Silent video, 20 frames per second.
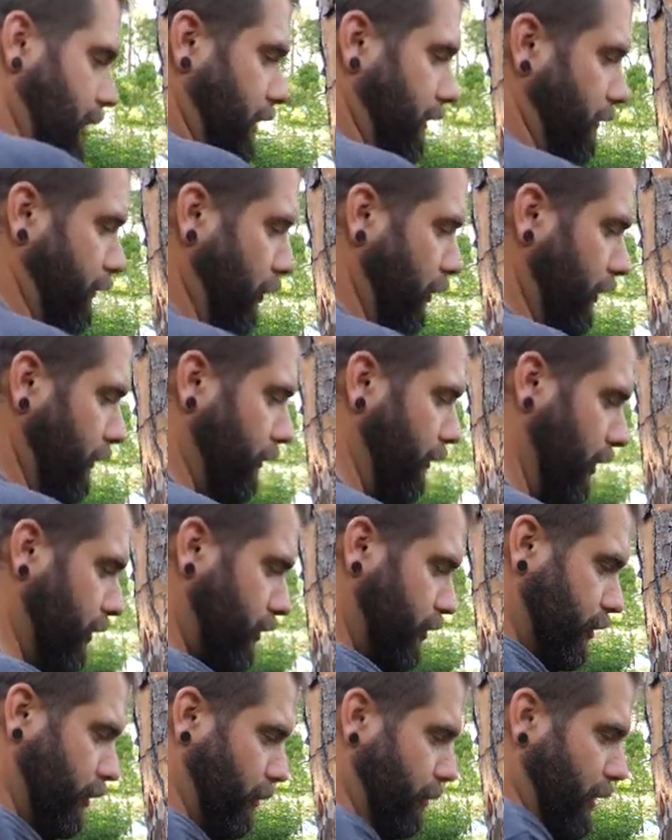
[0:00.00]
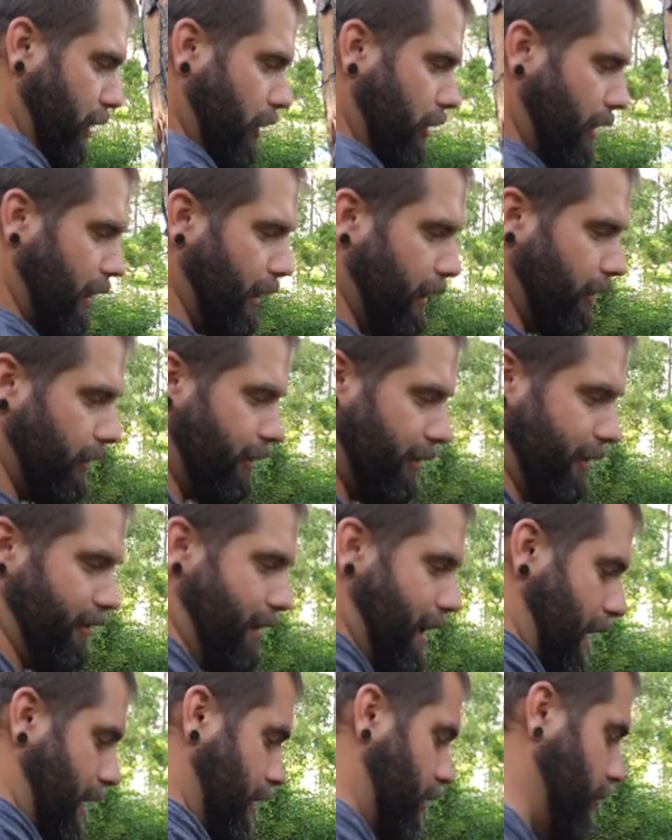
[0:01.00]
a fully functional bow hanger
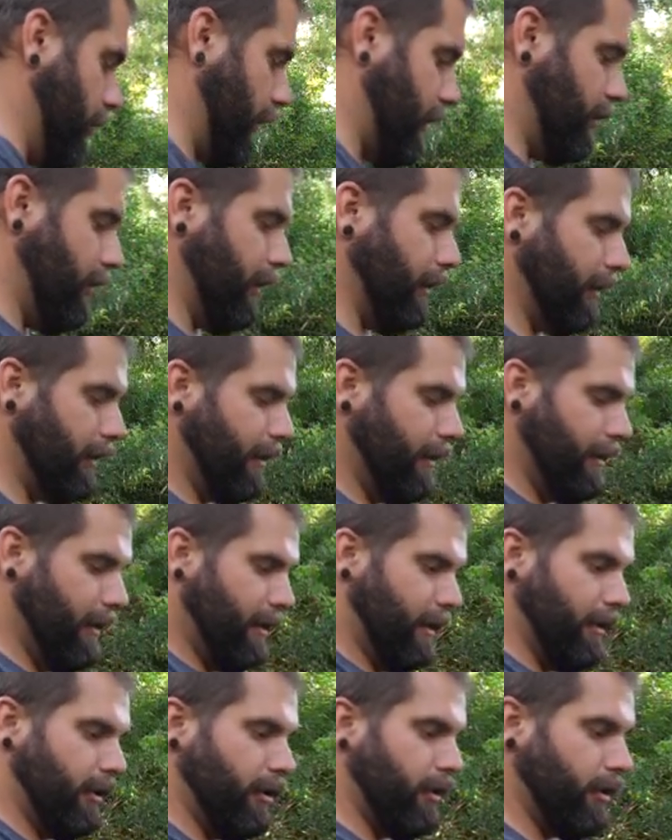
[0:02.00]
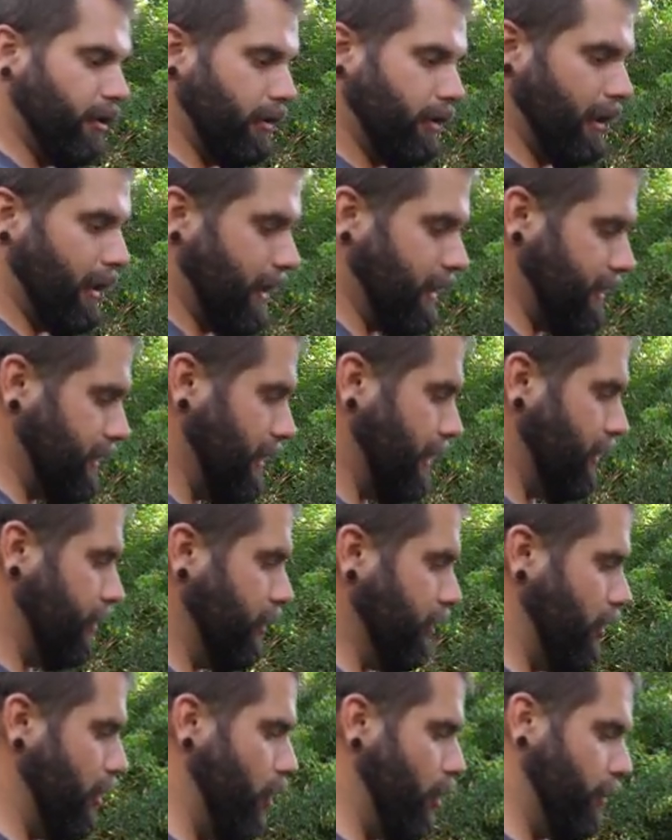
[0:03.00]
that quickly. You can, like I said,
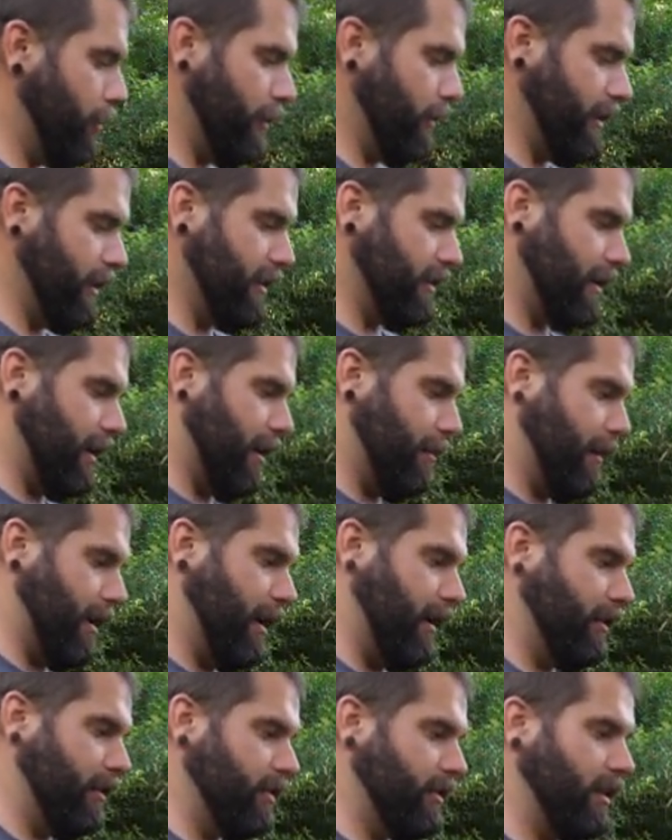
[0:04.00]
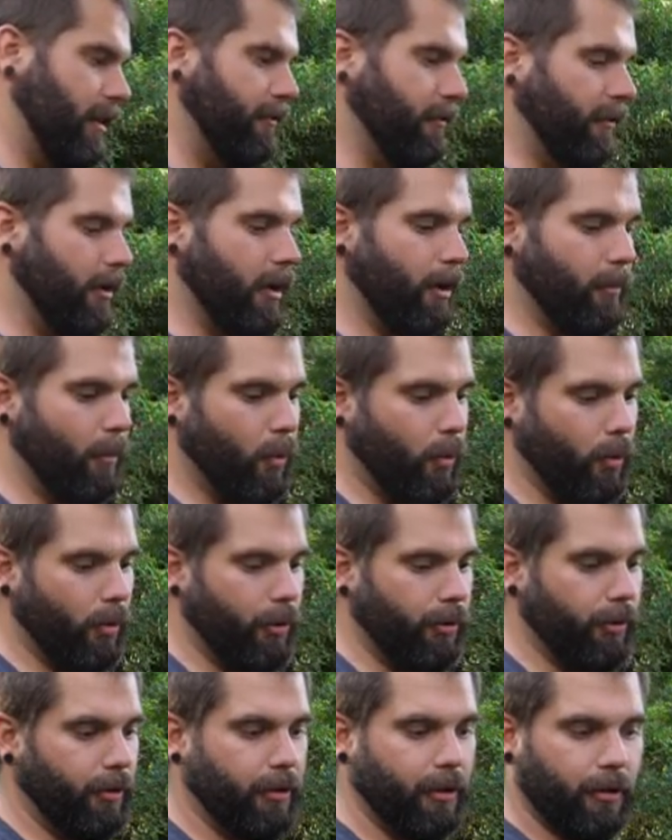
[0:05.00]
you can open these up, hang your stuff on them,
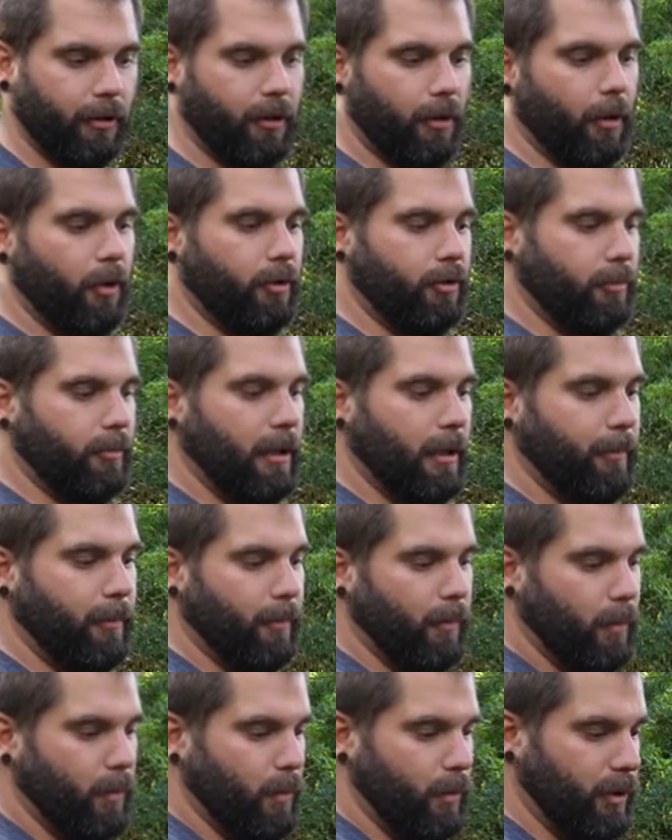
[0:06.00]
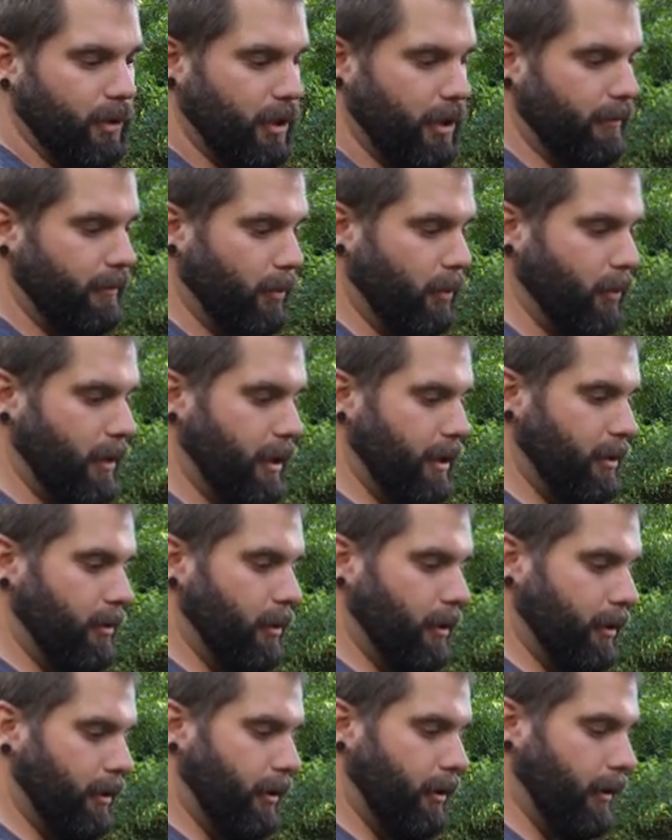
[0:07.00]
or you can close them up, whichever way you
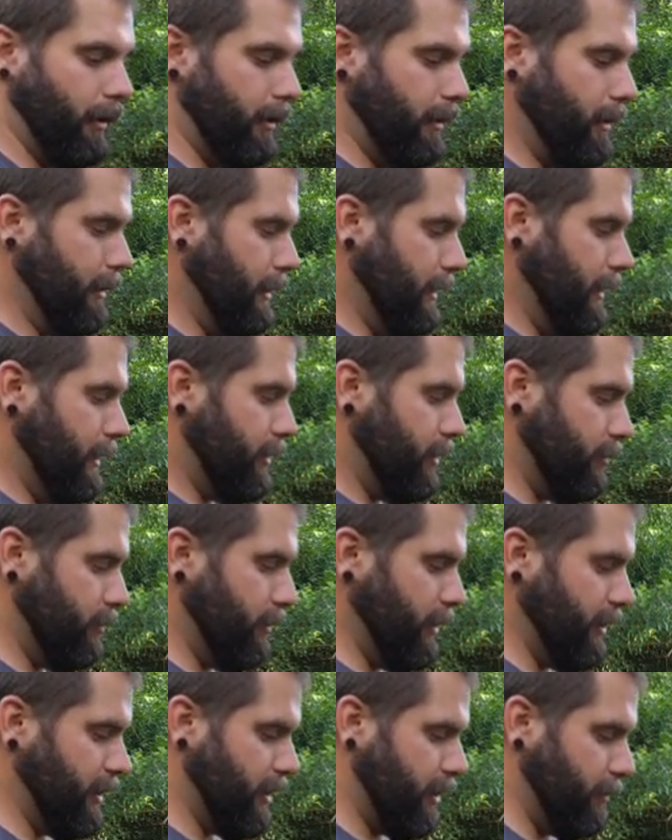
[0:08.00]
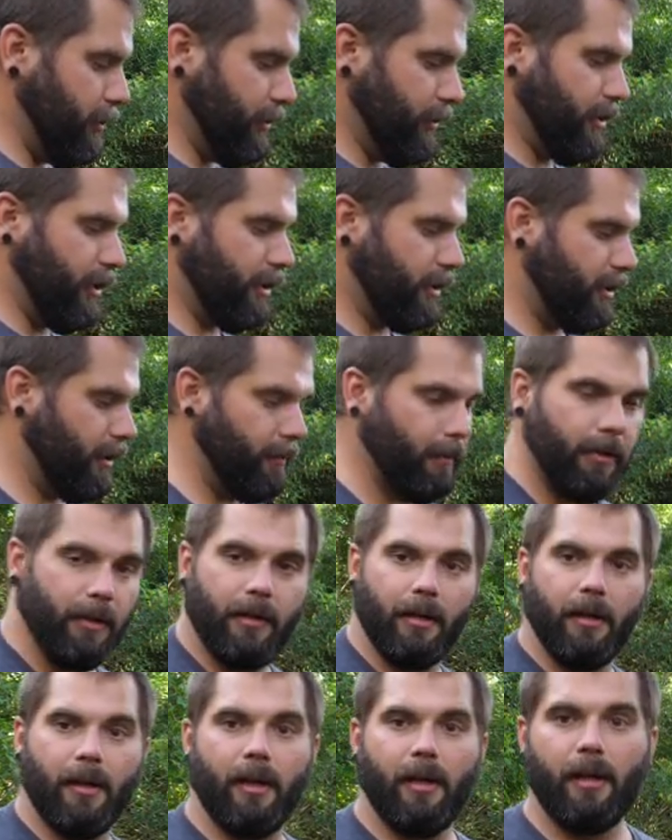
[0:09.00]
want to do it. It's a really simple system.
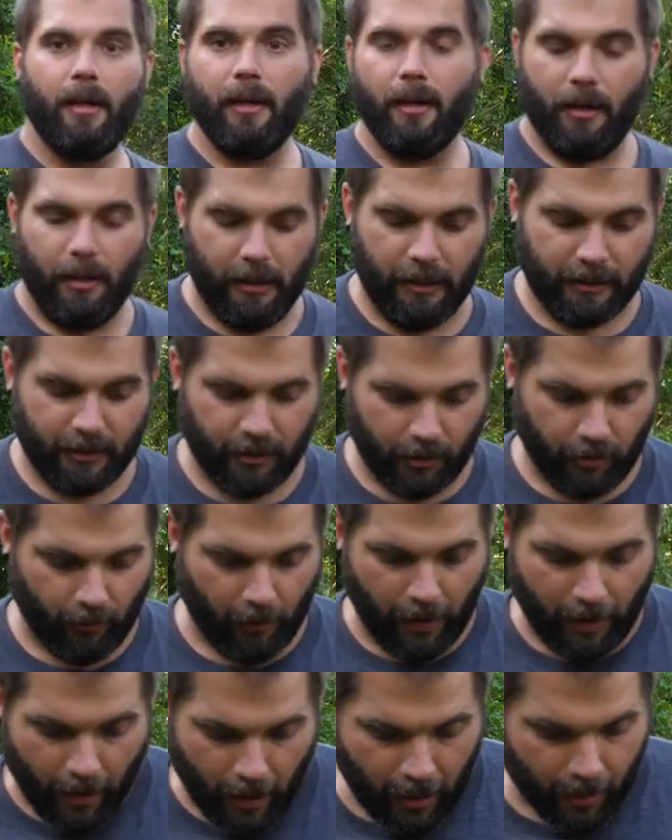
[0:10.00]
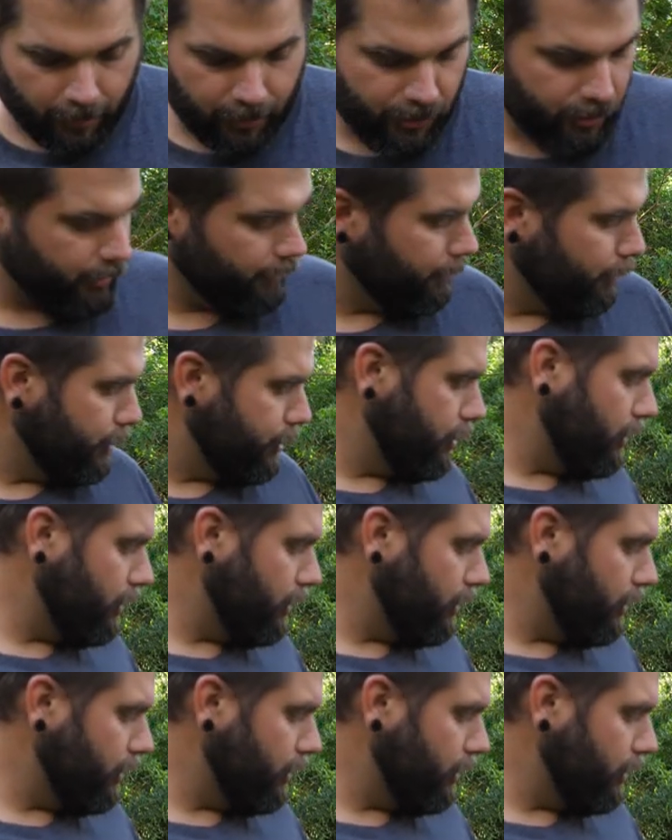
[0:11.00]
It's a great option for